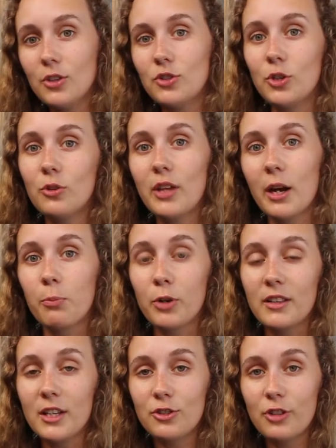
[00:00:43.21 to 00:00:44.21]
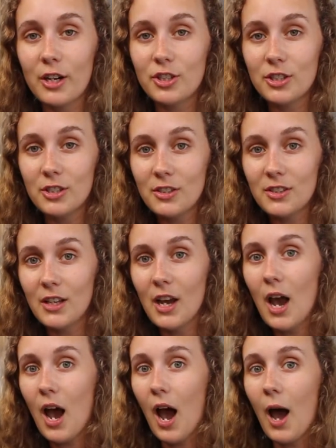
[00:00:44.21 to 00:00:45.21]
to their breathing structures.
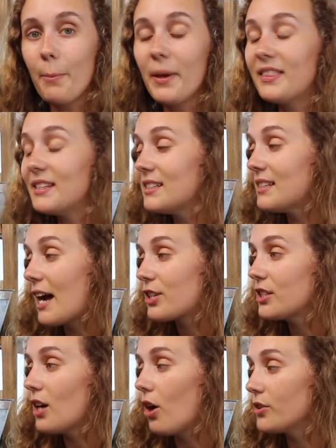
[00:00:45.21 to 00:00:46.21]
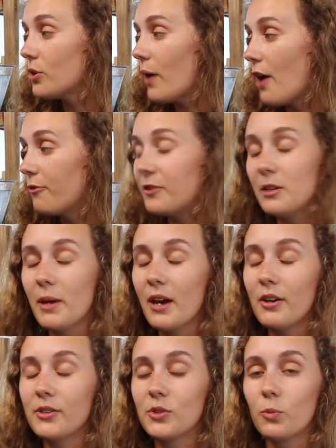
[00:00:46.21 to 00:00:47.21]
But this is actually also how
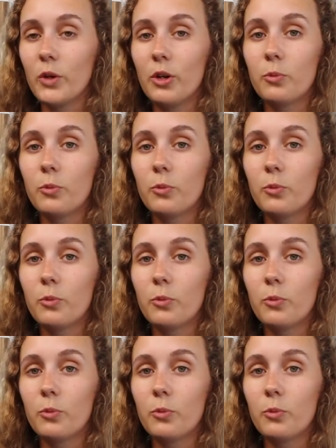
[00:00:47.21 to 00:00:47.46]
females will